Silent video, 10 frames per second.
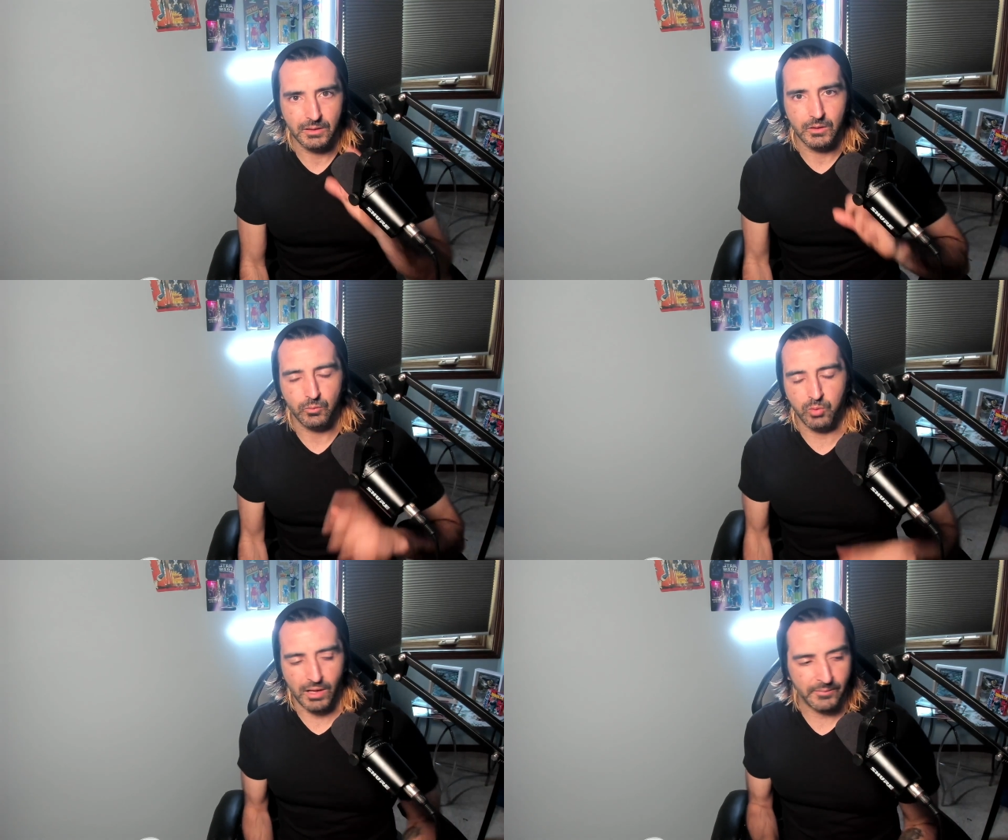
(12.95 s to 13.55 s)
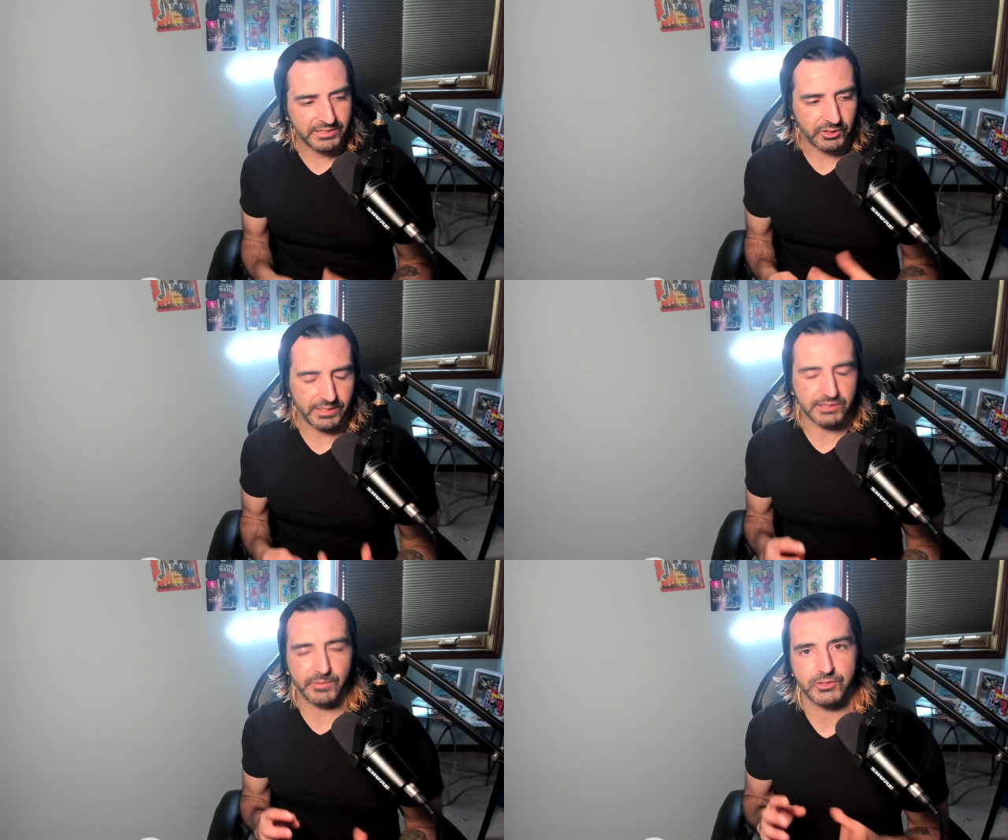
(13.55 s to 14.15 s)
Well, I'm going to tell you guys
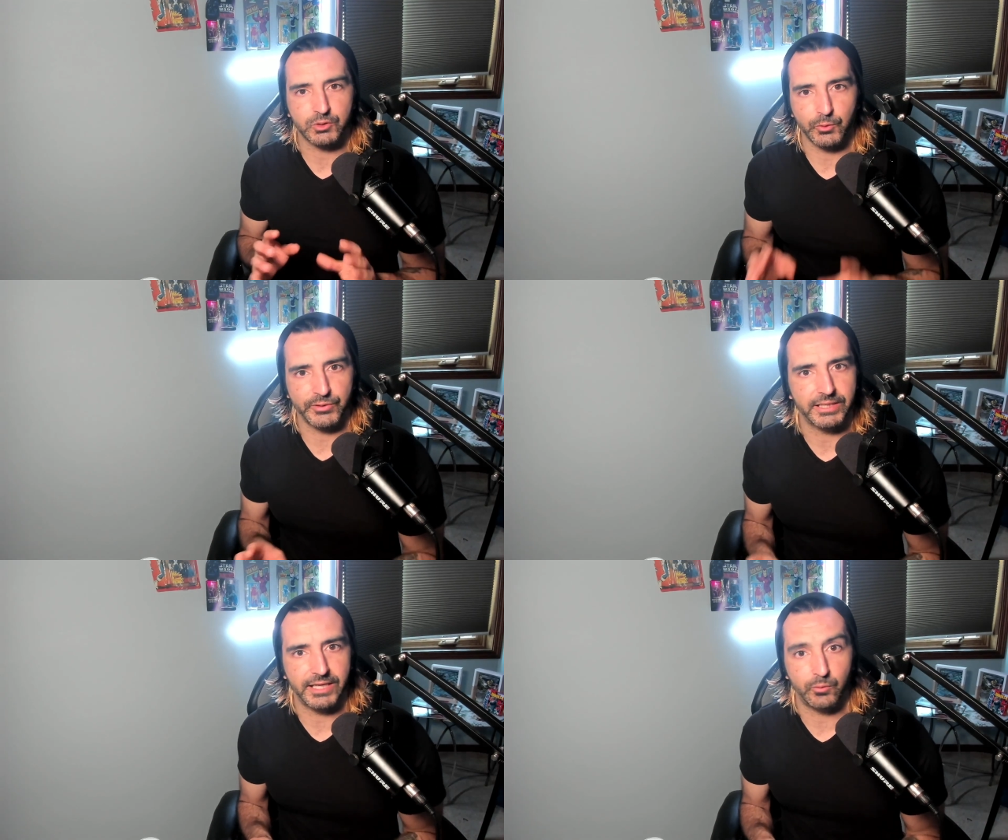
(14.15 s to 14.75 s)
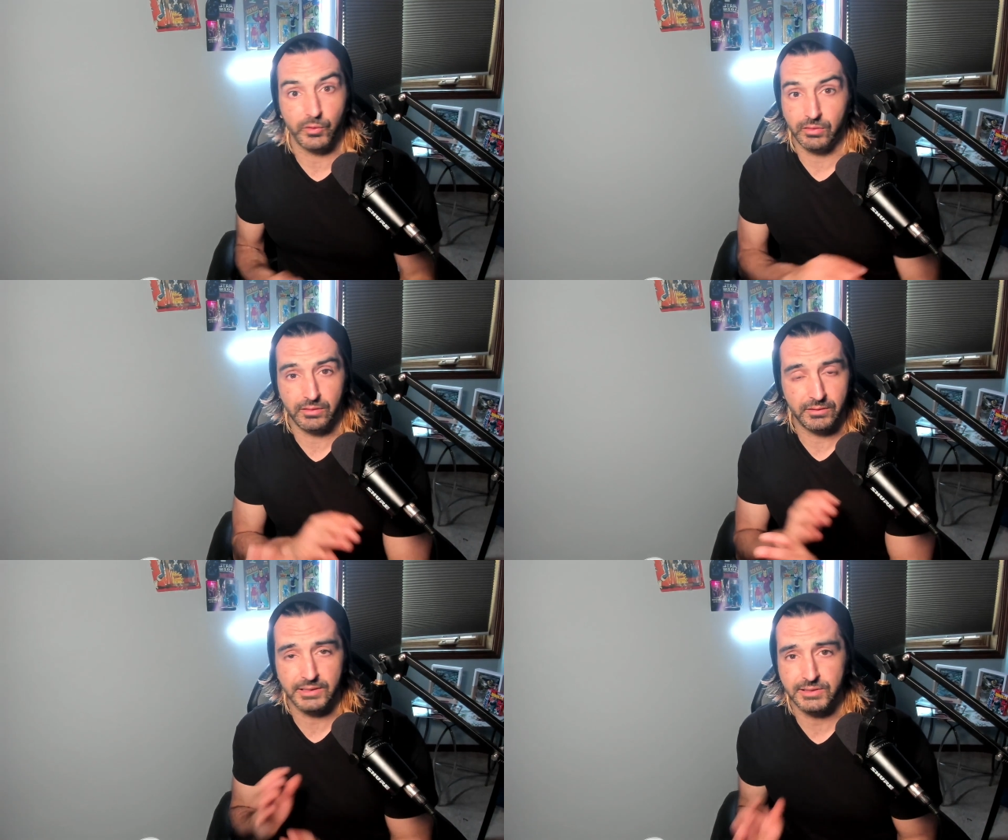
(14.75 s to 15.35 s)
about a story today where
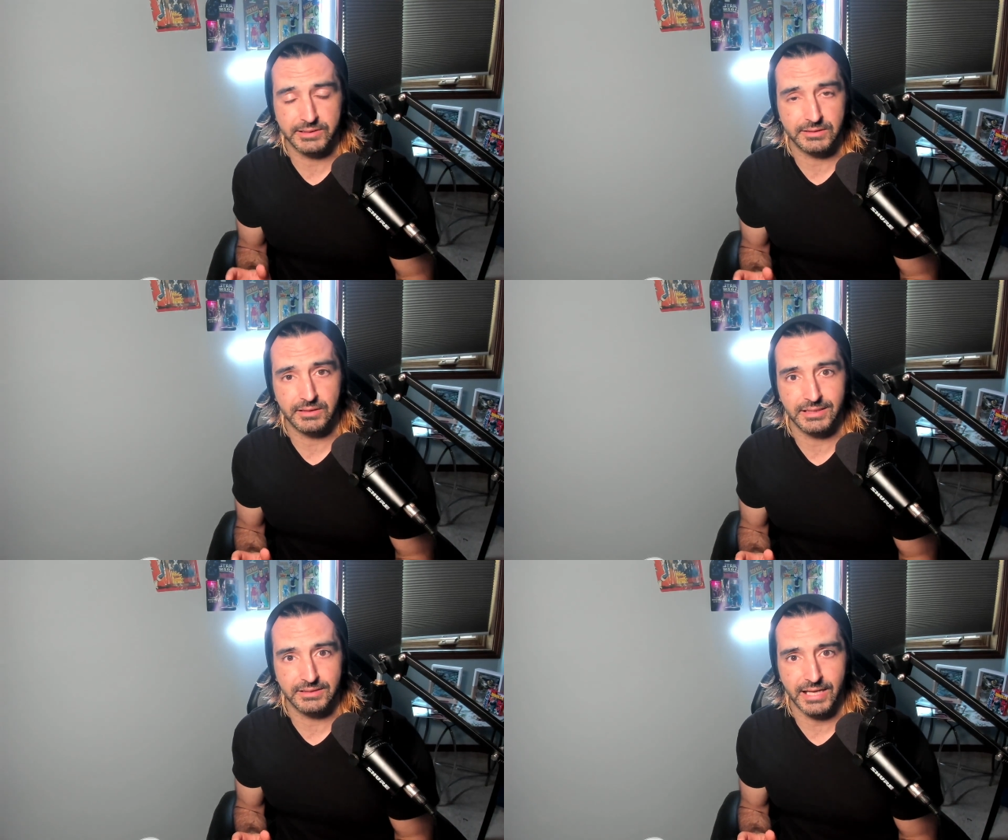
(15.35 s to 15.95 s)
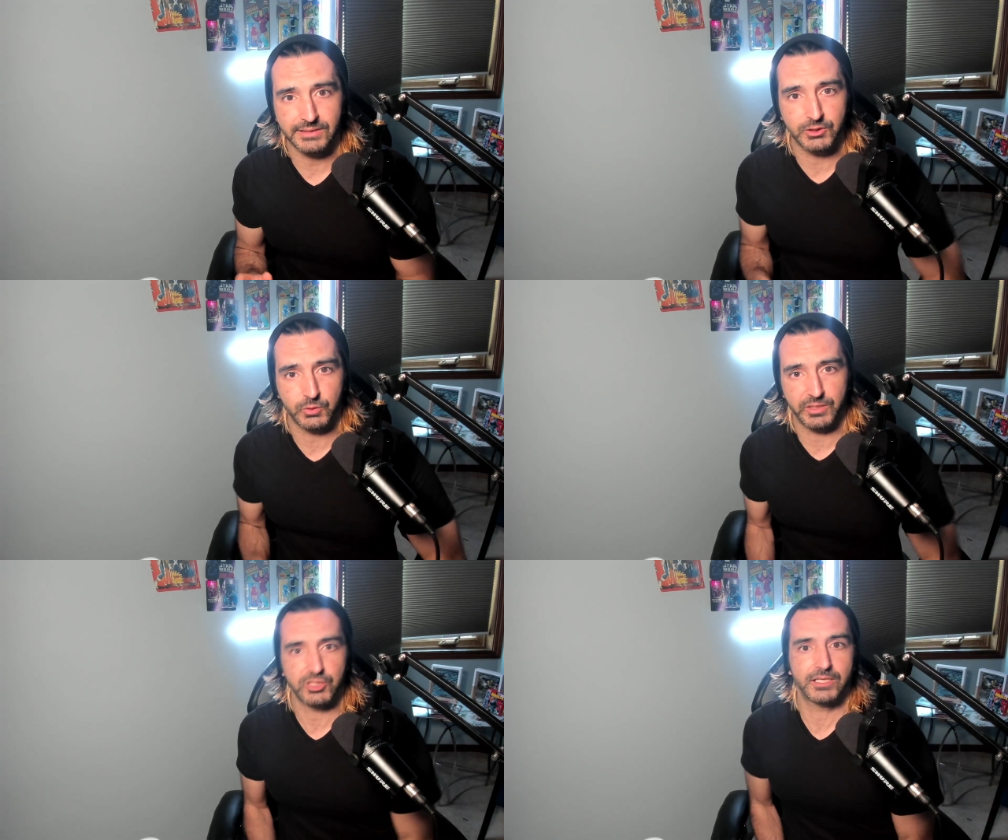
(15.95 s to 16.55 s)
this exact
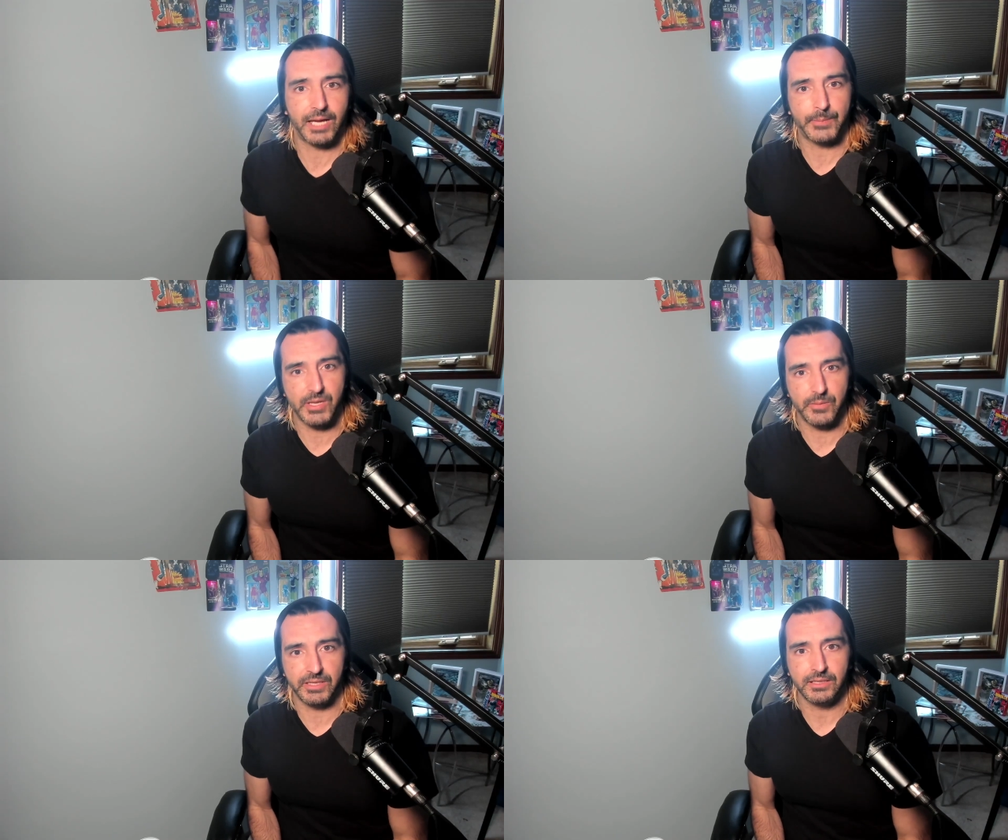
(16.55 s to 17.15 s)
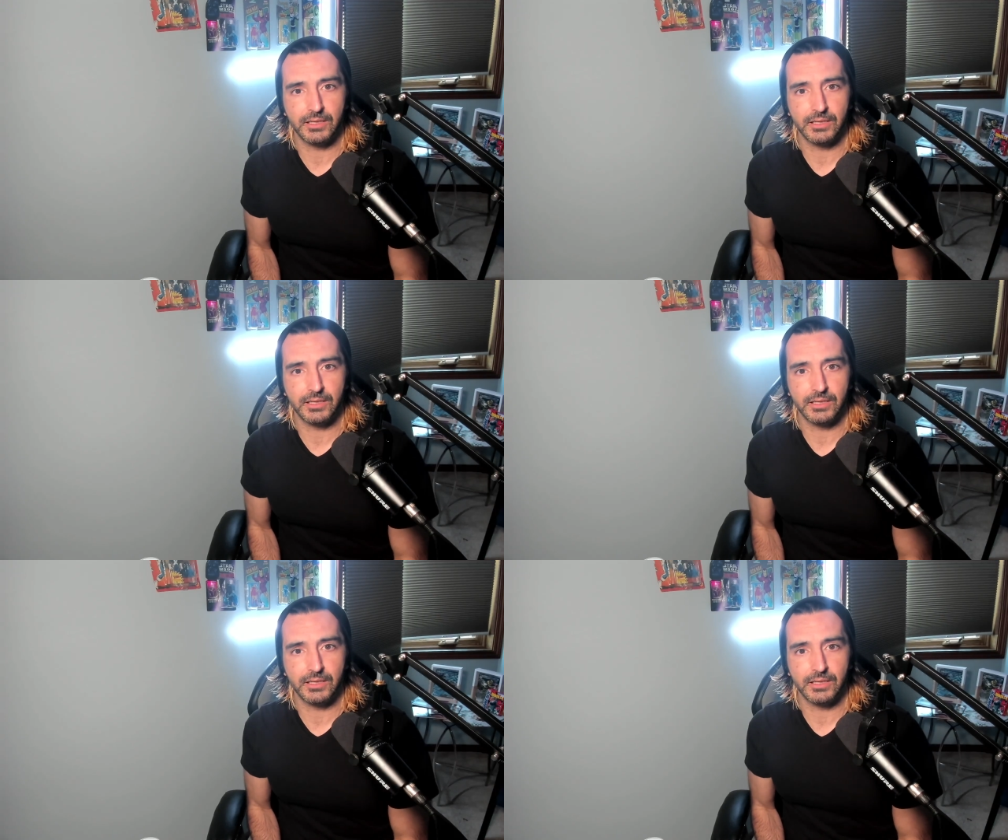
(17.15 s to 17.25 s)
situation happened to me.